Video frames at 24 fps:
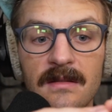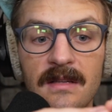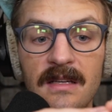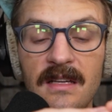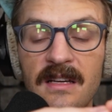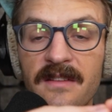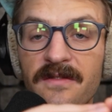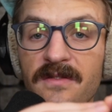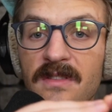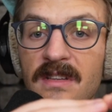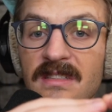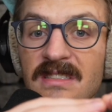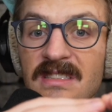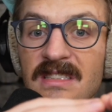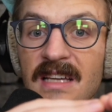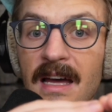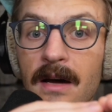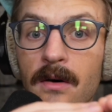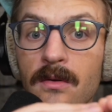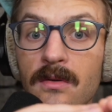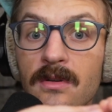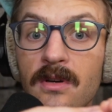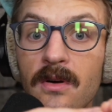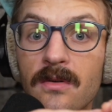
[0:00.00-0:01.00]
if the
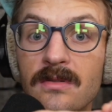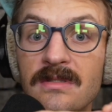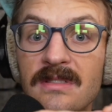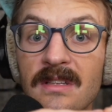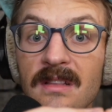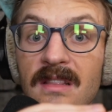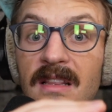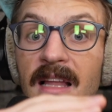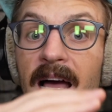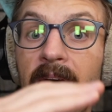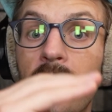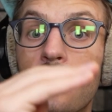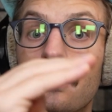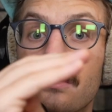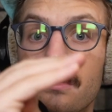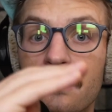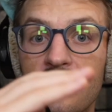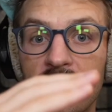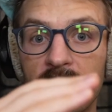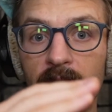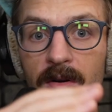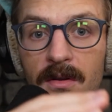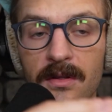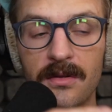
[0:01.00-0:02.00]
sound goes louder
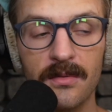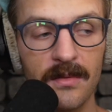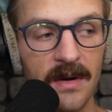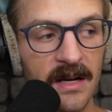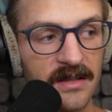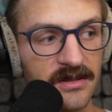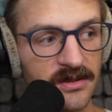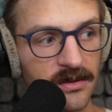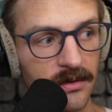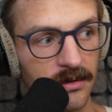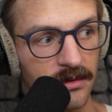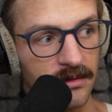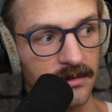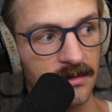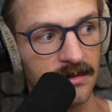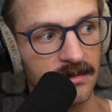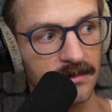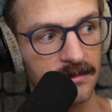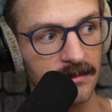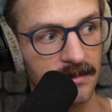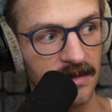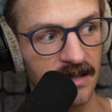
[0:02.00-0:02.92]
than our threshold,